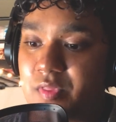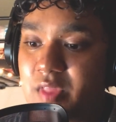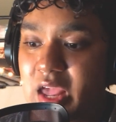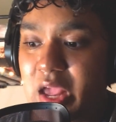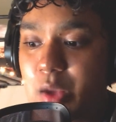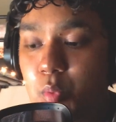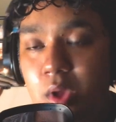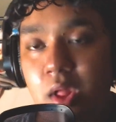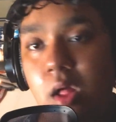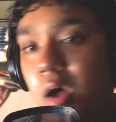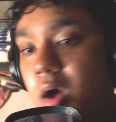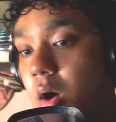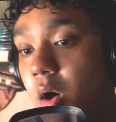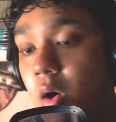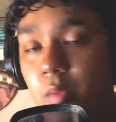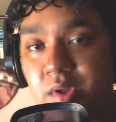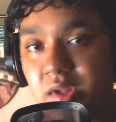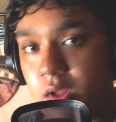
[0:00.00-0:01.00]
It will
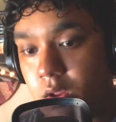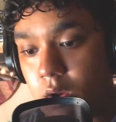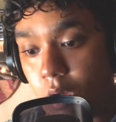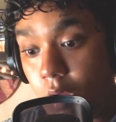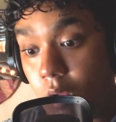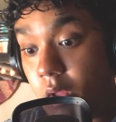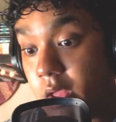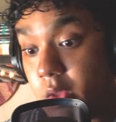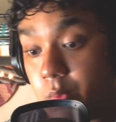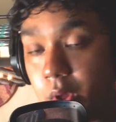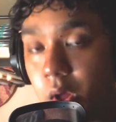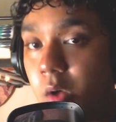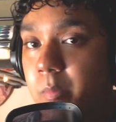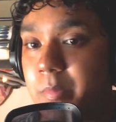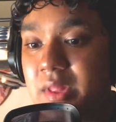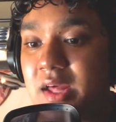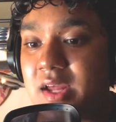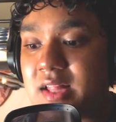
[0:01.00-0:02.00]
all
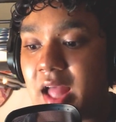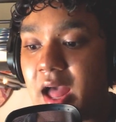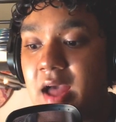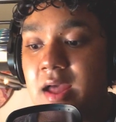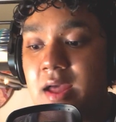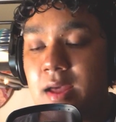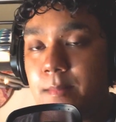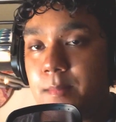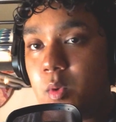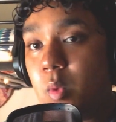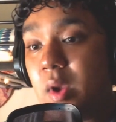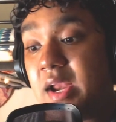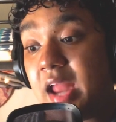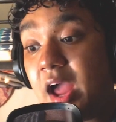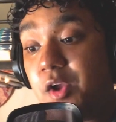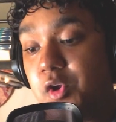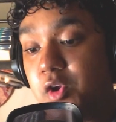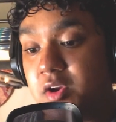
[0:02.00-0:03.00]
be like that. But right
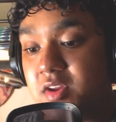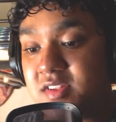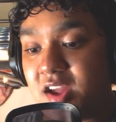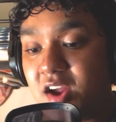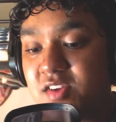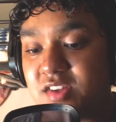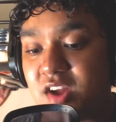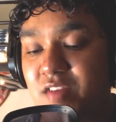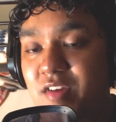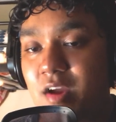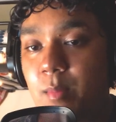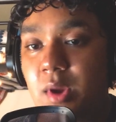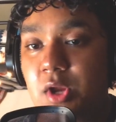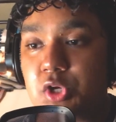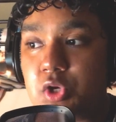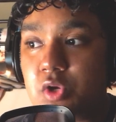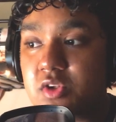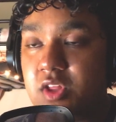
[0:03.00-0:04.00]
now your desires are
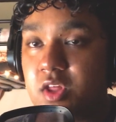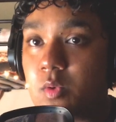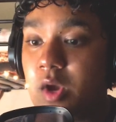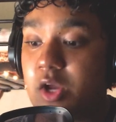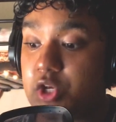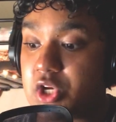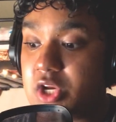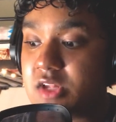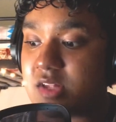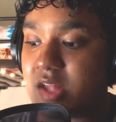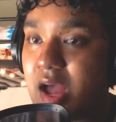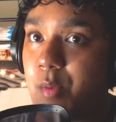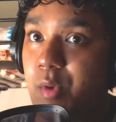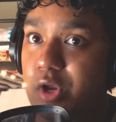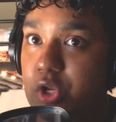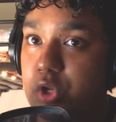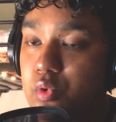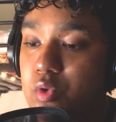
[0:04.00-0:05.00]
vibrational. So the question is, how are
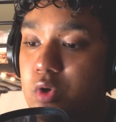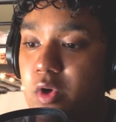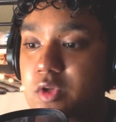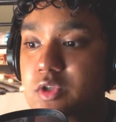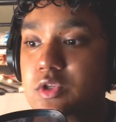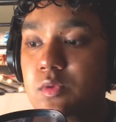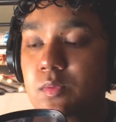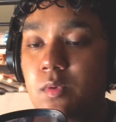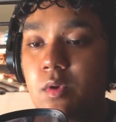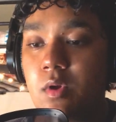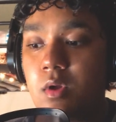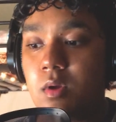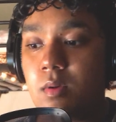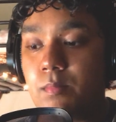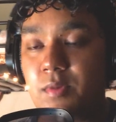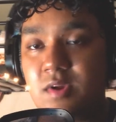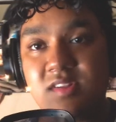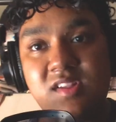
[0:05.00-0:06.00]
you going to
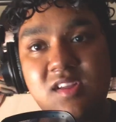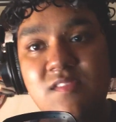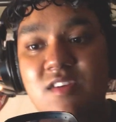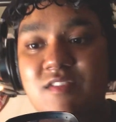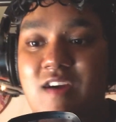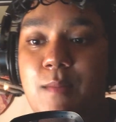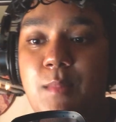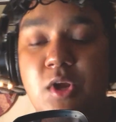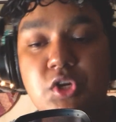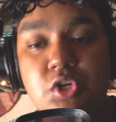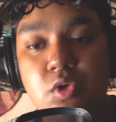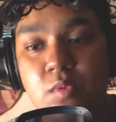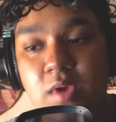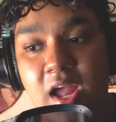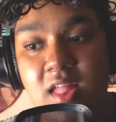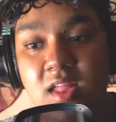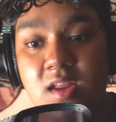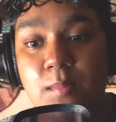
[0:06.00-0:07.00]
perceive the vibrational
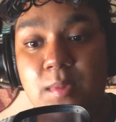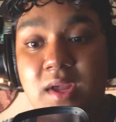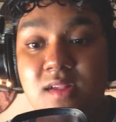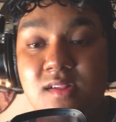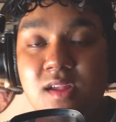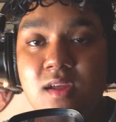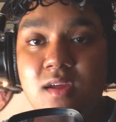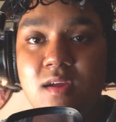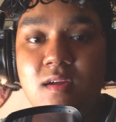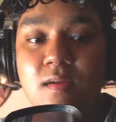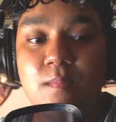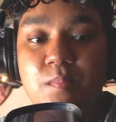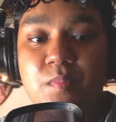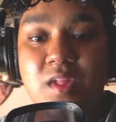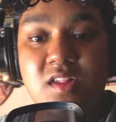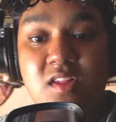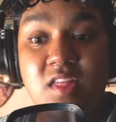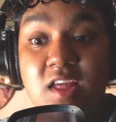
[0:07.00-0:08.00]
reality? Because
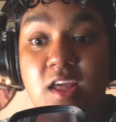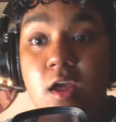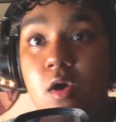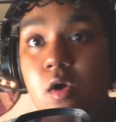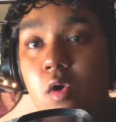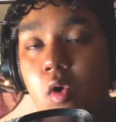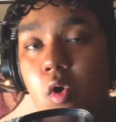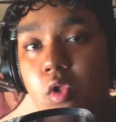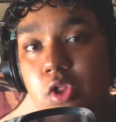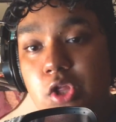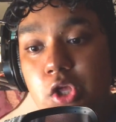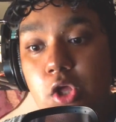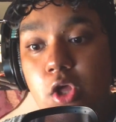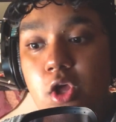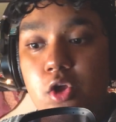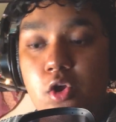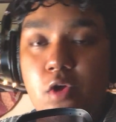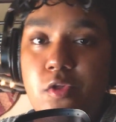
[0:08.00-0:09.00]
that's the thing,
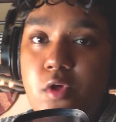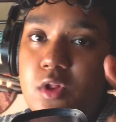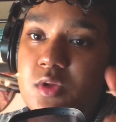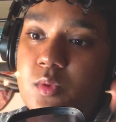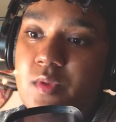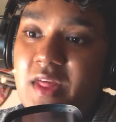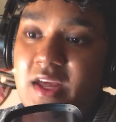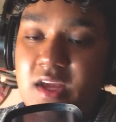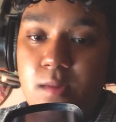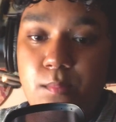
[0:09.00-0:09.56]
you're the only one that can